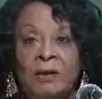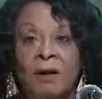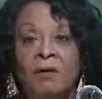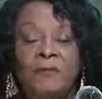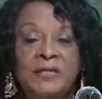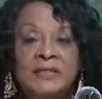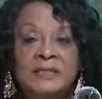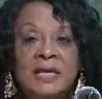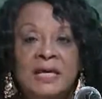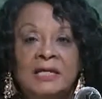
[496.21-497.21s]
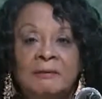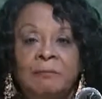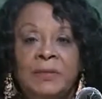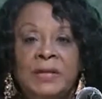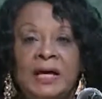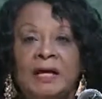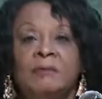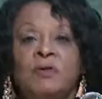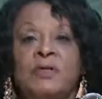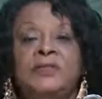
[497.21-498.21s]
always said,
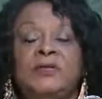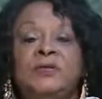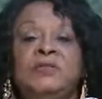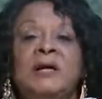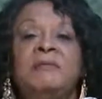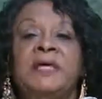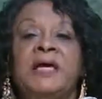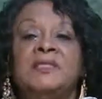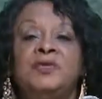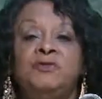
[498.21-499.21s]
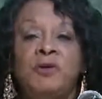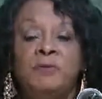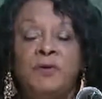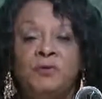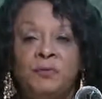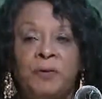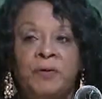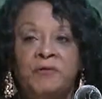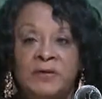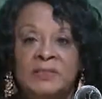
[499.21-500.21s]
I'm going to do something as a tribute to
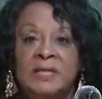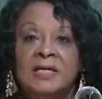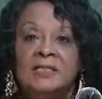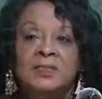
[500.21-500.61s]
Purvis.